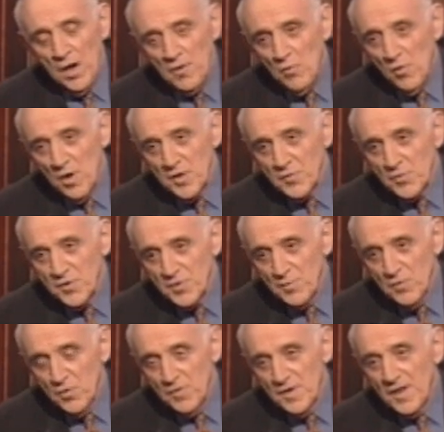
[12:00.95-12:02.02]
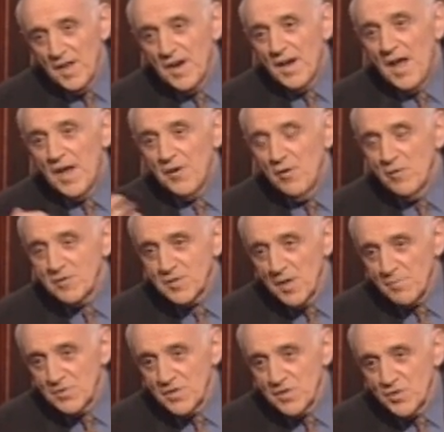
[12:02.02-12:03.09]
it was was a movie, that it had no
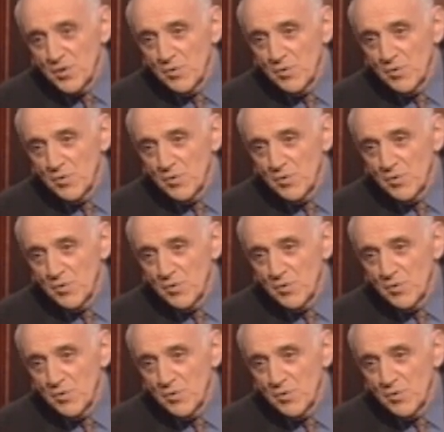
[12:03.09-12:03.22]
substance